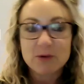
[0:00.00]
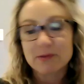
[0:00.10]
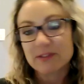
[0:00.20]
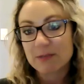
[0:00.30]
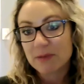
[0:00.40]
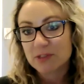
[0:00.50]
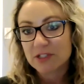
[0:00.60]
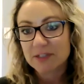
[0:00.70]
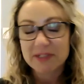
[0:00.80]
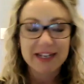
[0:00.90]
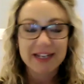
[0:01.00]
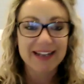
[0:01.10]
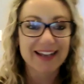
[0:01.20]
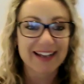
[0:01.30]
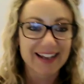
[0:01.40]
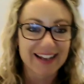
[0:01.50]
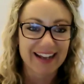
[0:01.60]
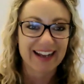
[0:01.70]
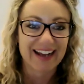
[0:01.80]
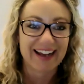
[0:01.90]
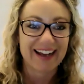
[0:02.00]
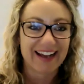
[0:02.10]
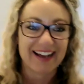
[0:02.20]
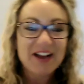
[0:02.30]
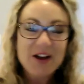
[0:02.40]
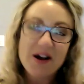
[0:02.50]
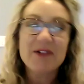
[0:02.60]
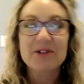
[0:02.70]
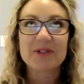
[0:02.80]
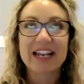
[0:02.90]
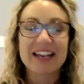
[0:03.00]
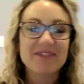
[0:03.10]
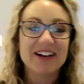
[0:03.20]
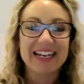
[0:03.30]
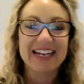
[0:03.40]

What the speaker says: Well, some people do, but I wouldn't want to leave mine.